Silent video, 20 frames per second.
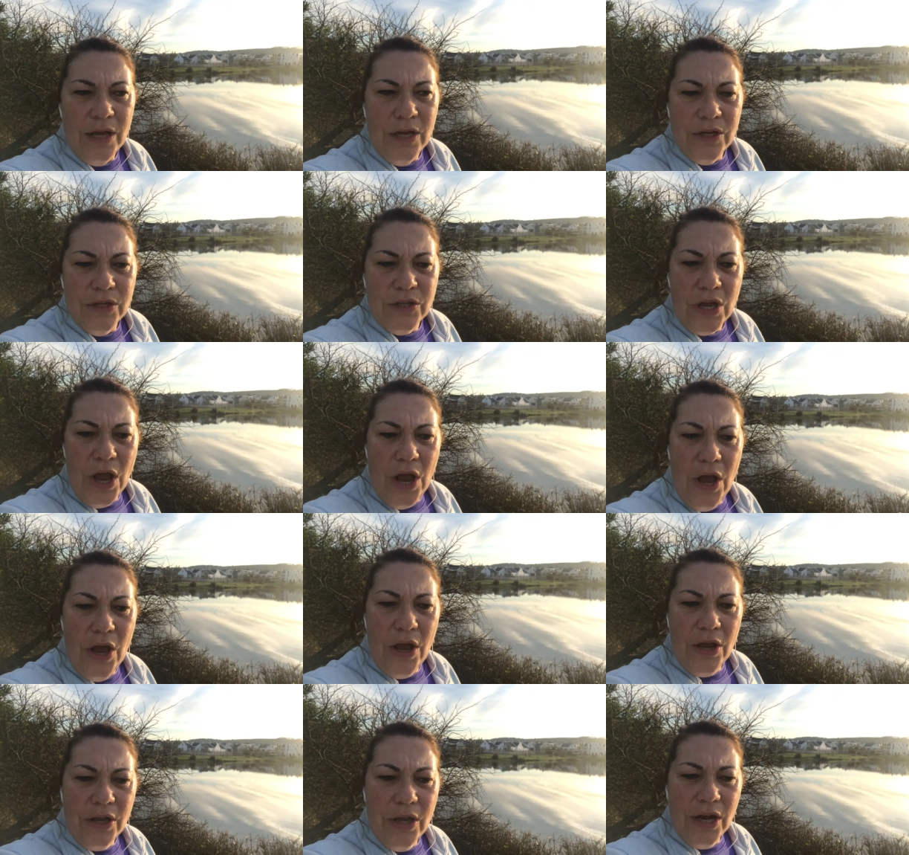
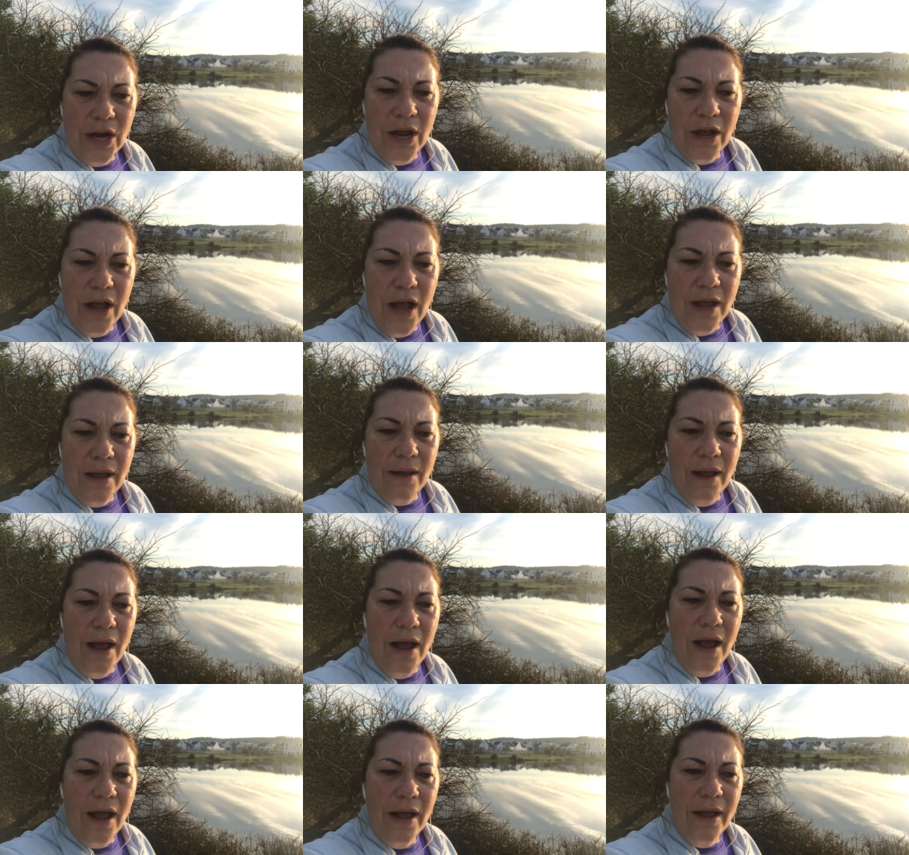So, you know,
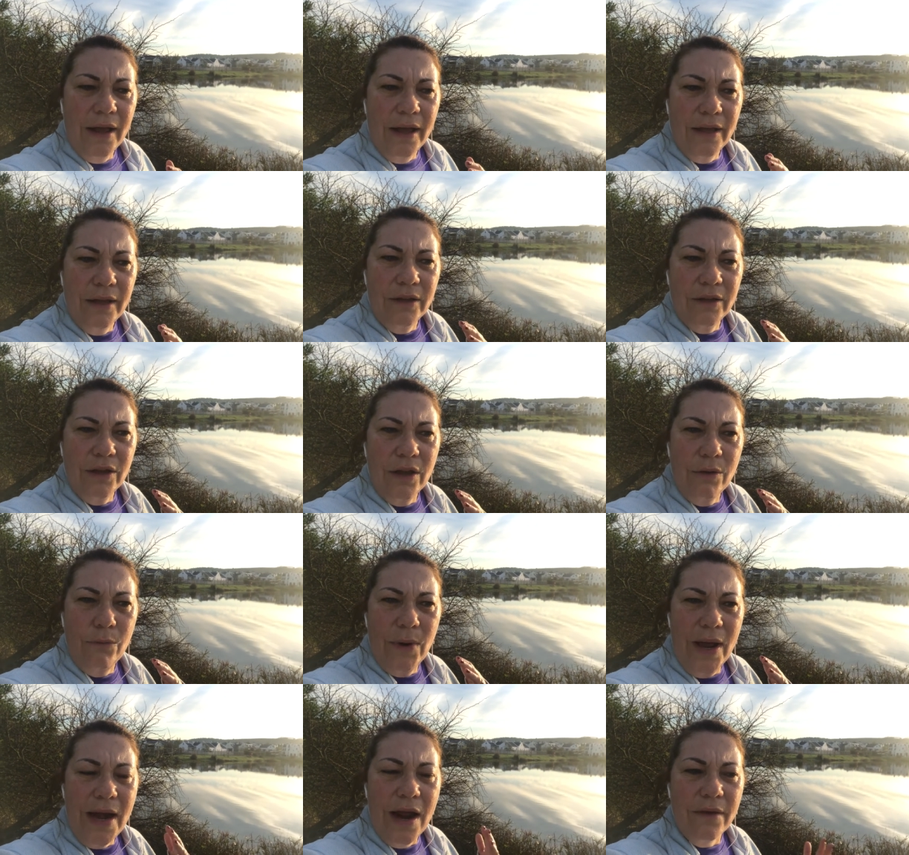I,
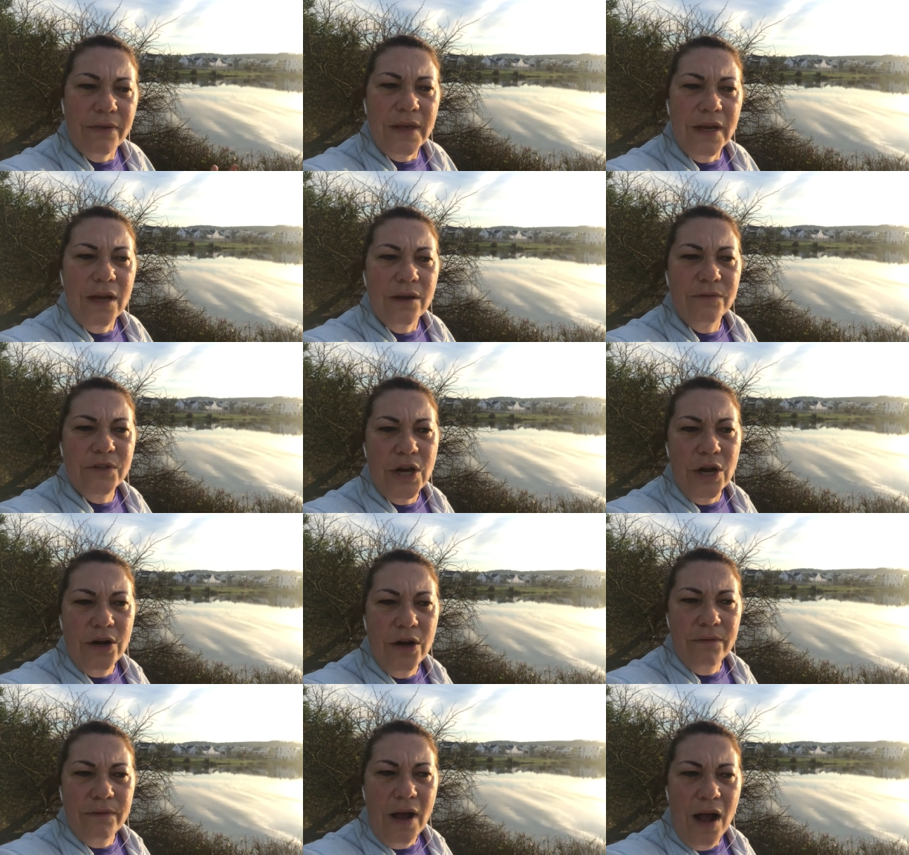when I think of
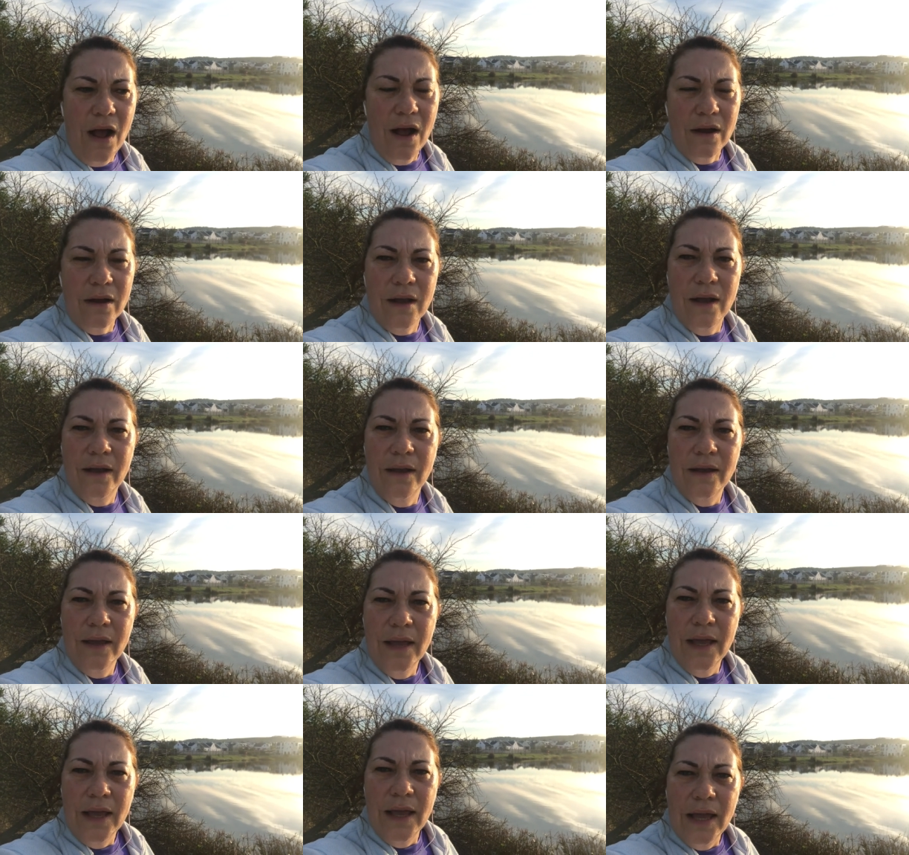Joan of Arc,
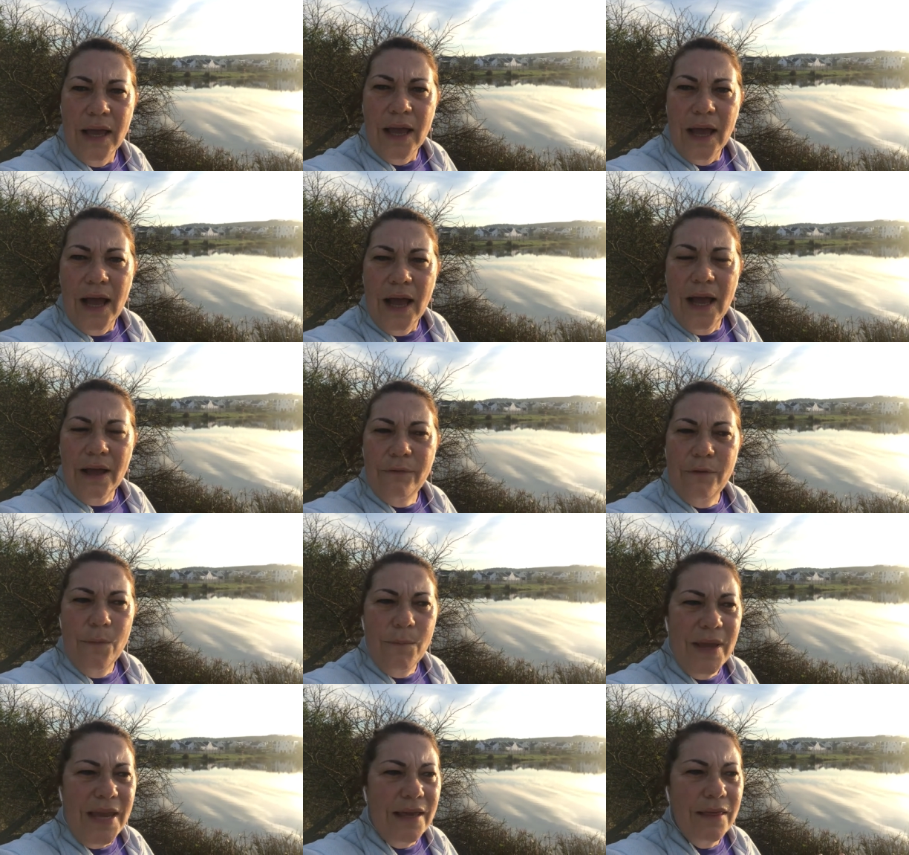uh,
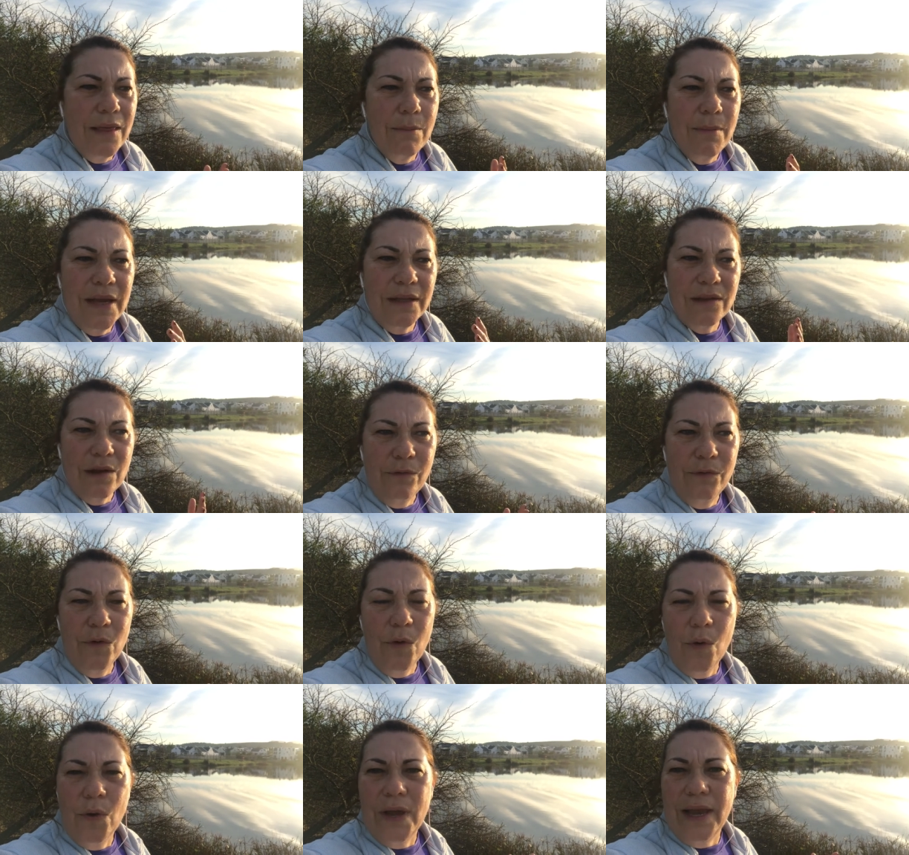for me, the
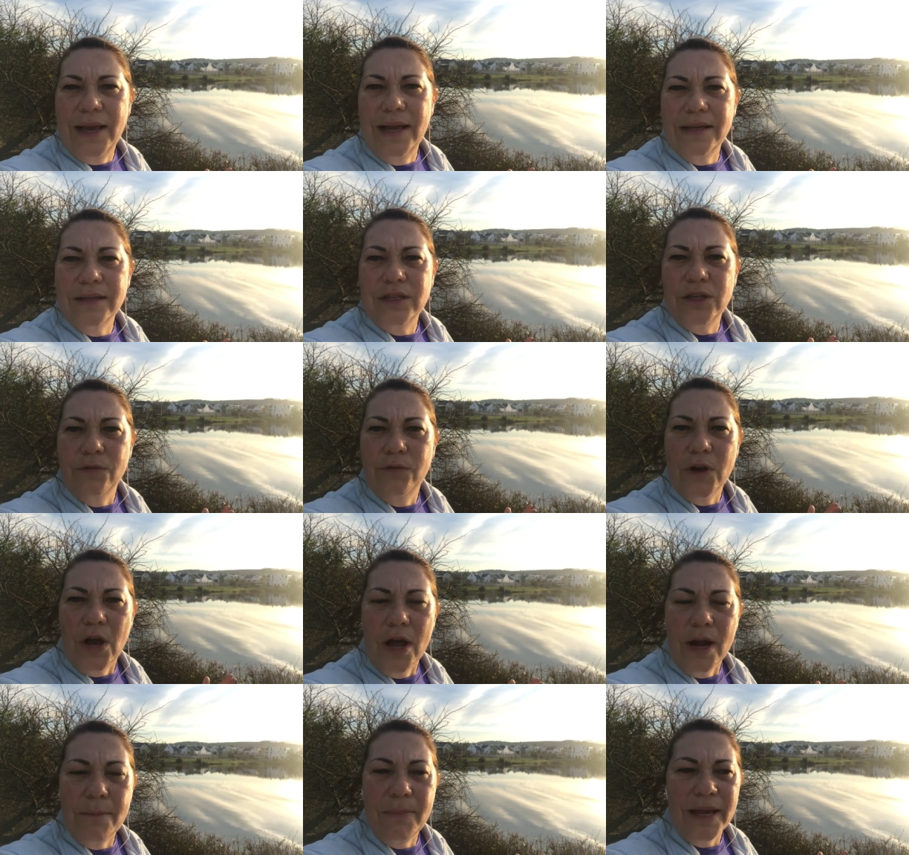metaphor is you've
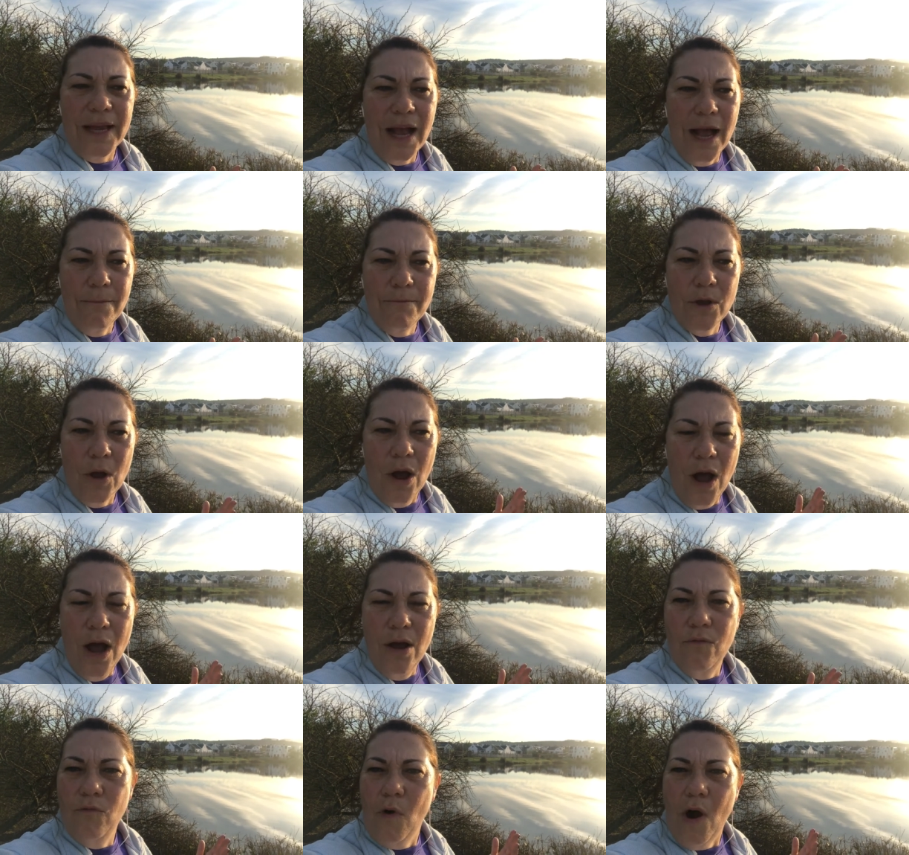got to become your
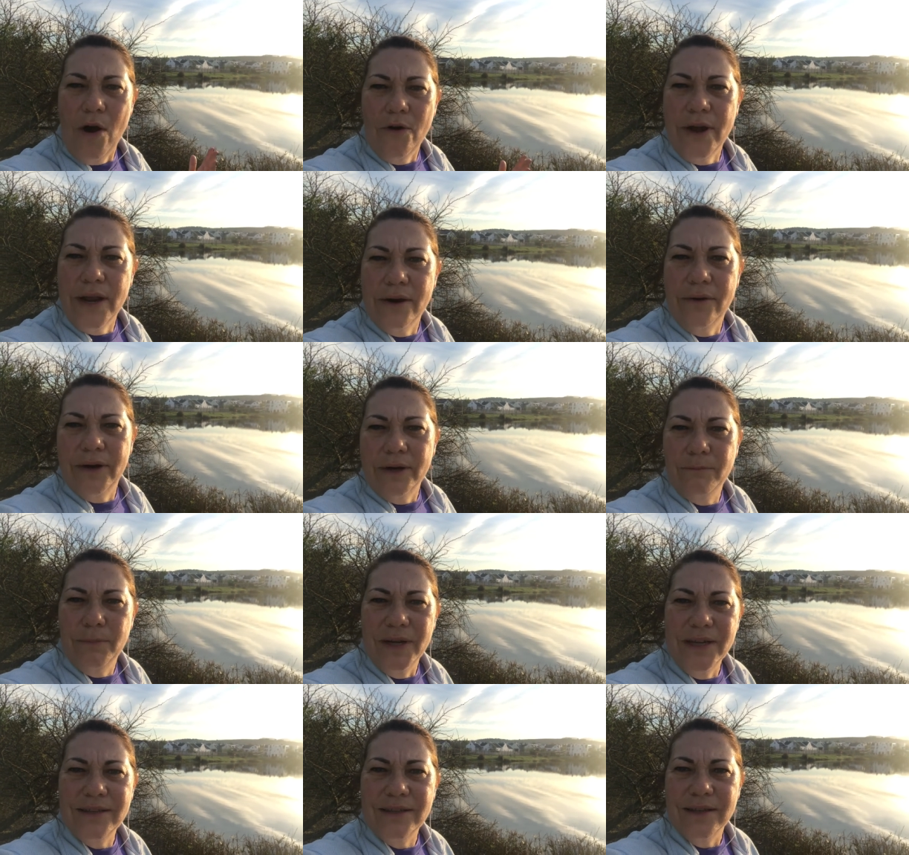own warrior at
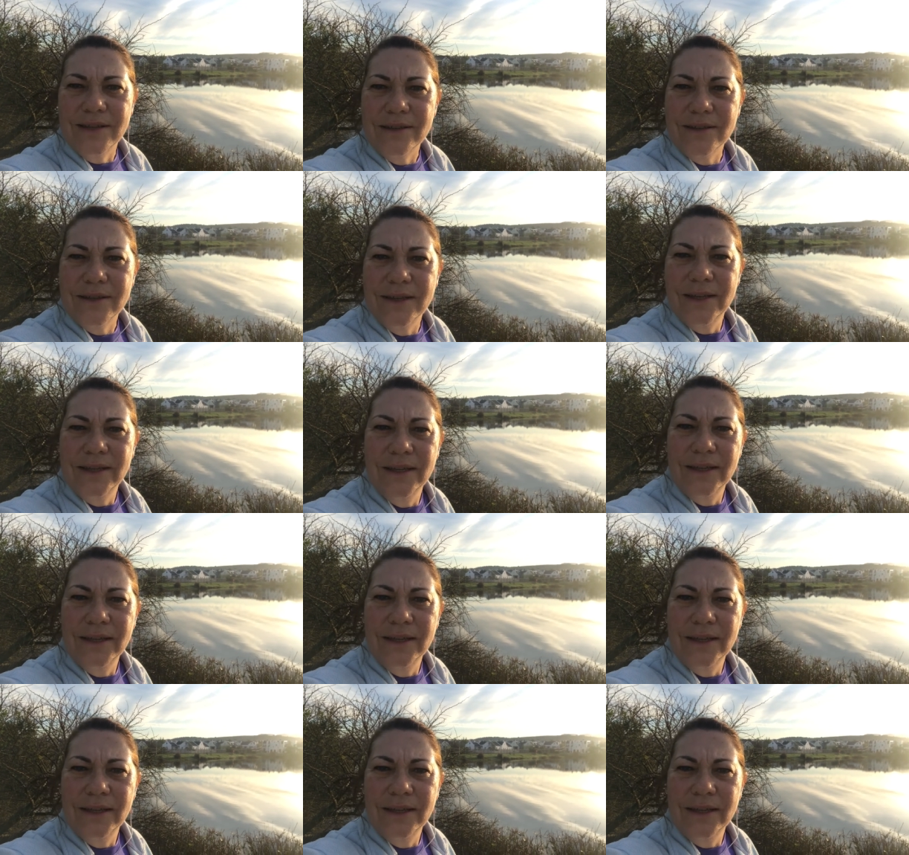business.